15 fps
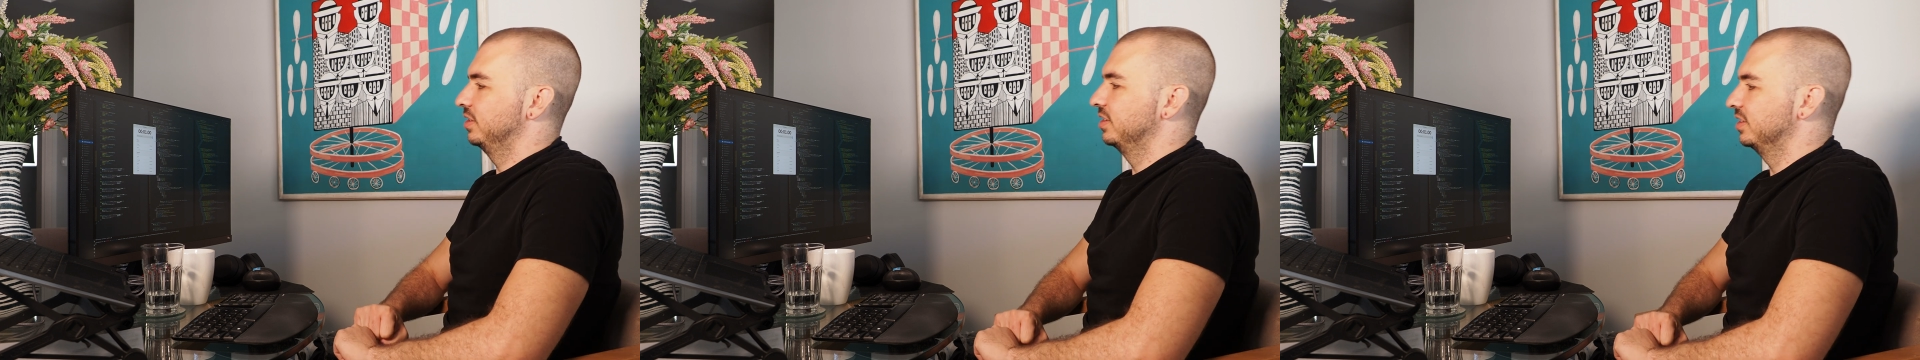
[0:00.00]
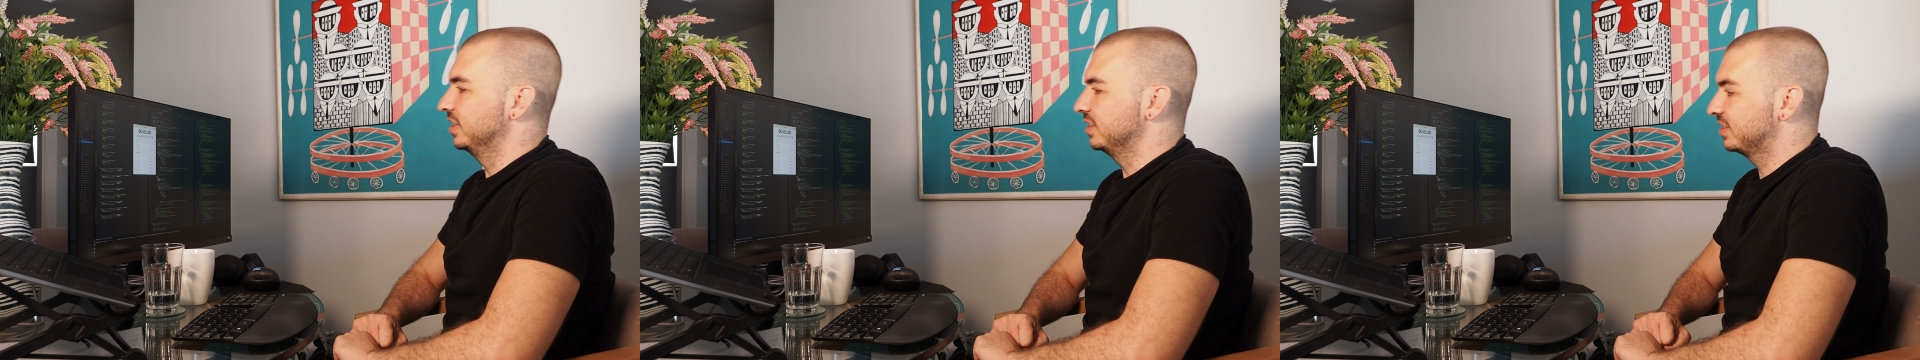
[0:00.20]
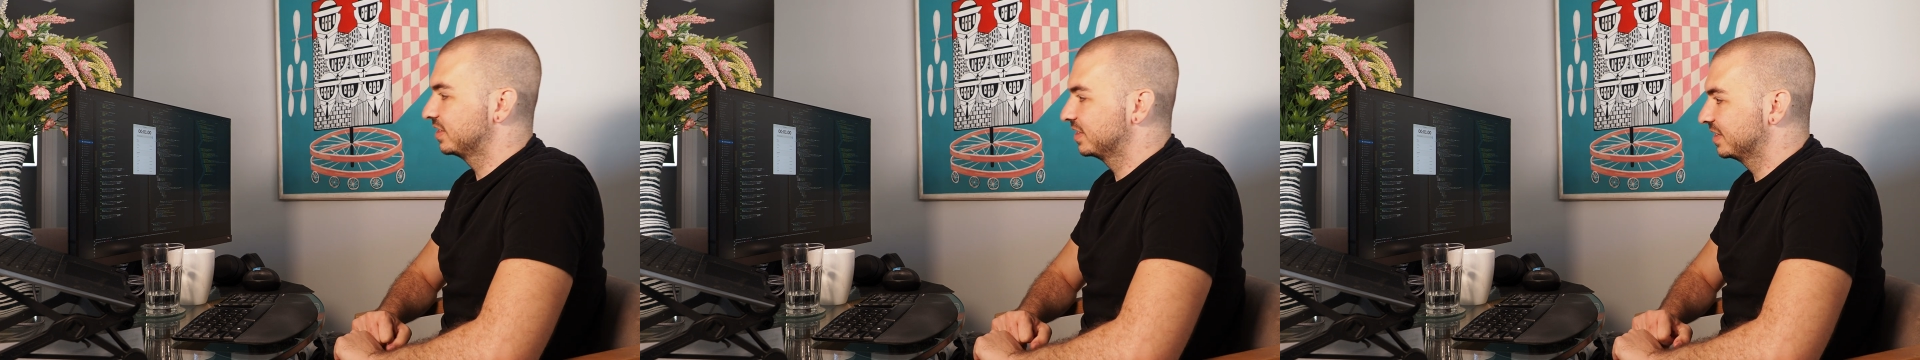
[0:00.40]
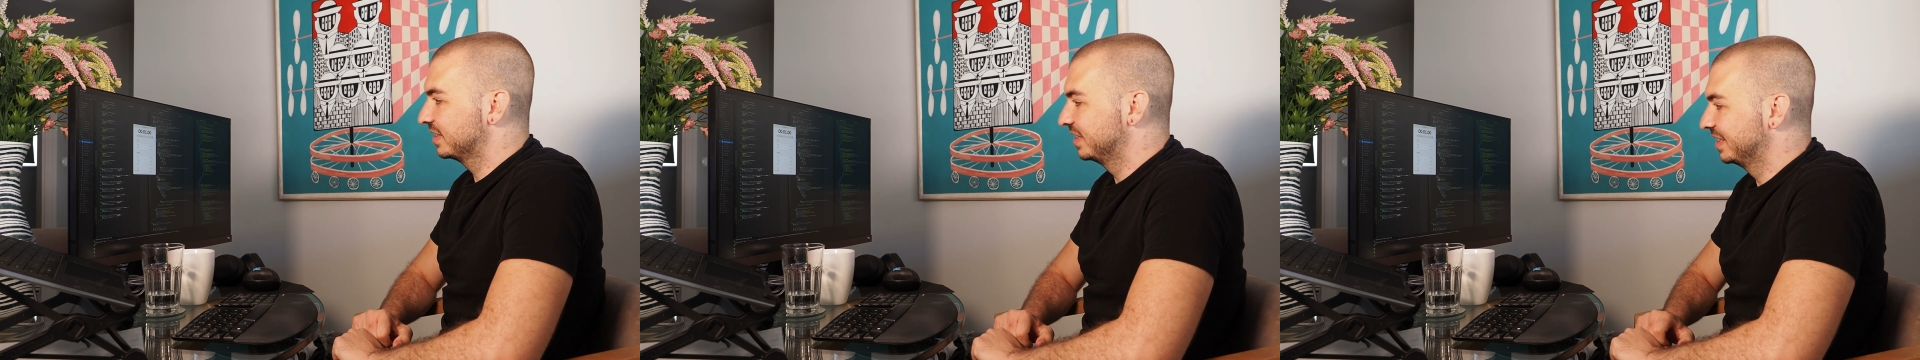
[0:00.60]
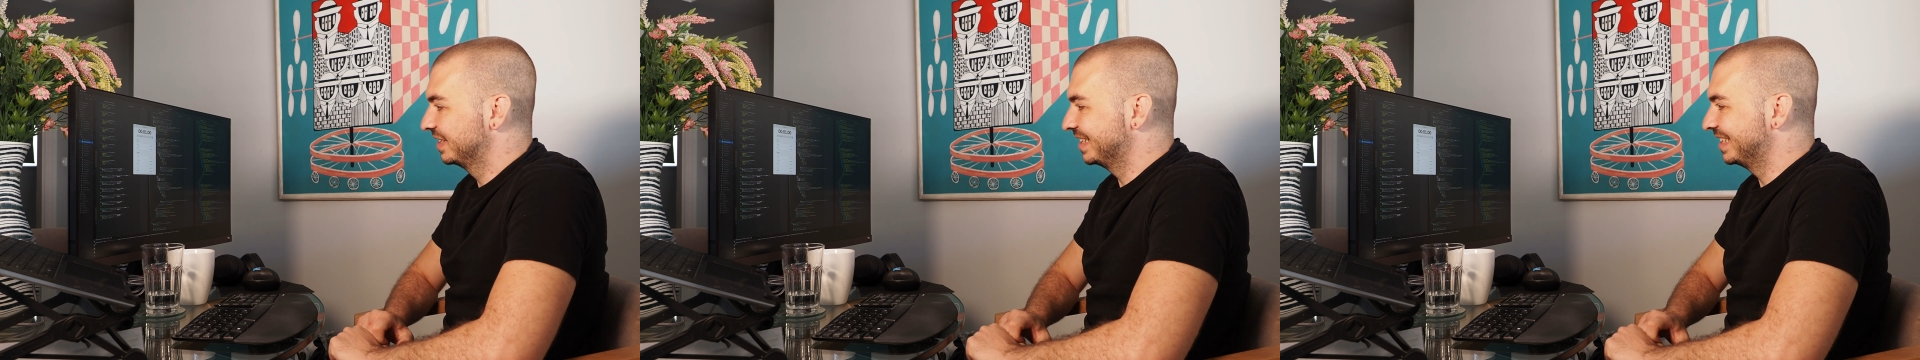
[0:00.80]

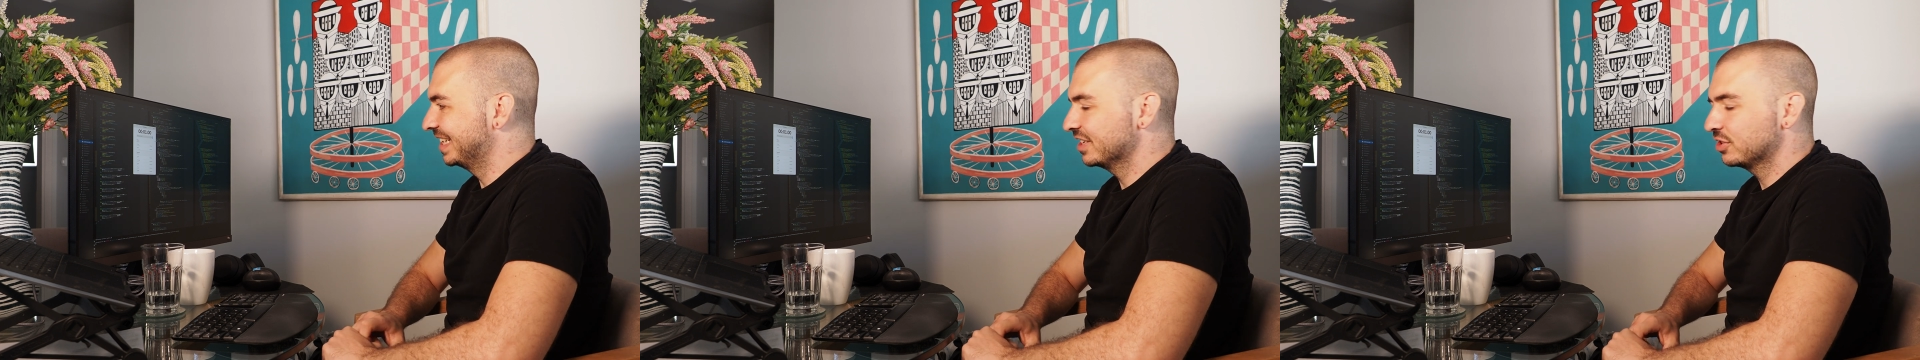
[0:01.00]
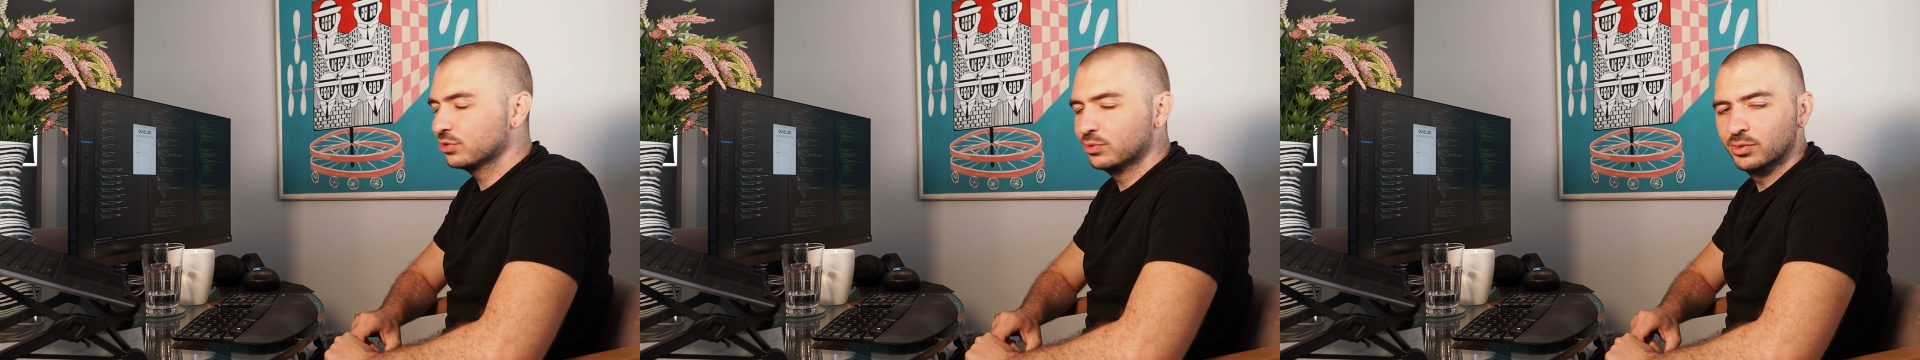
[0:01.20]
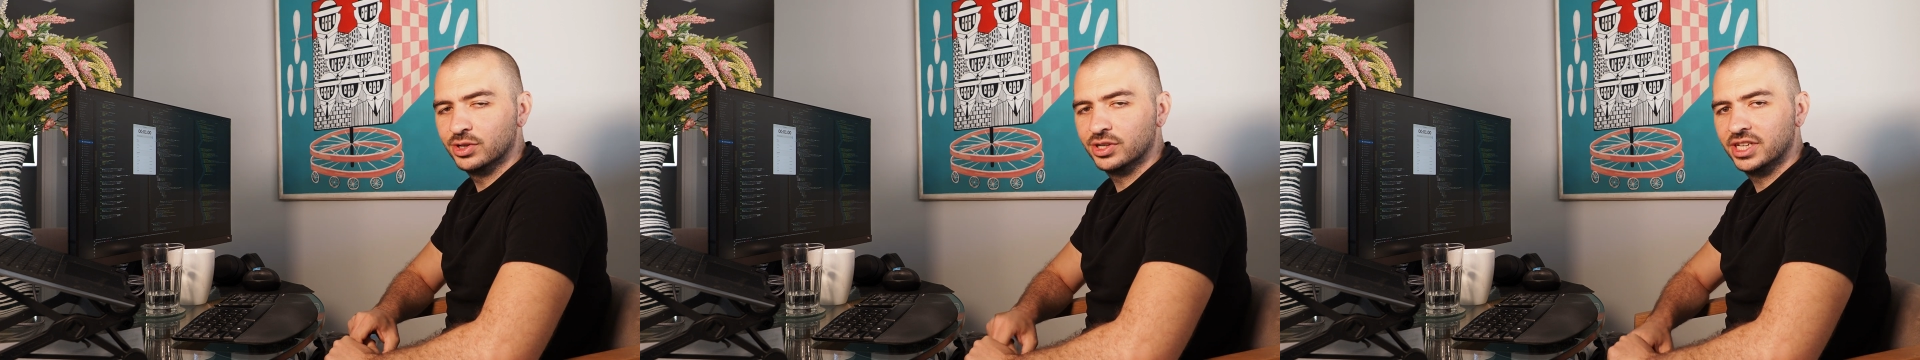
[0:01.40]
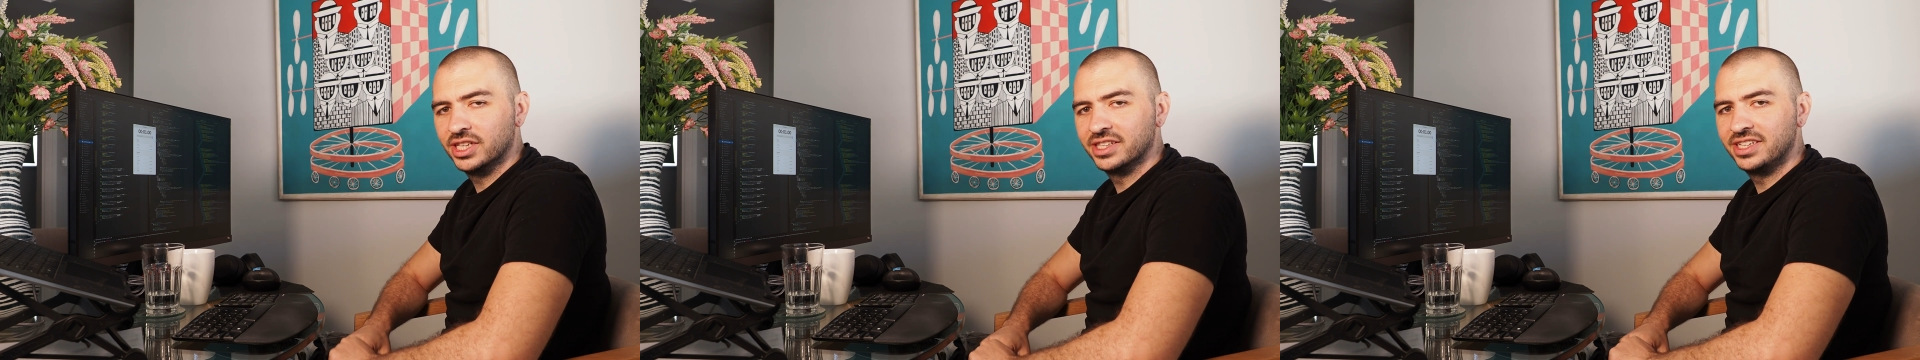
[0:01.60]
Let's get to work at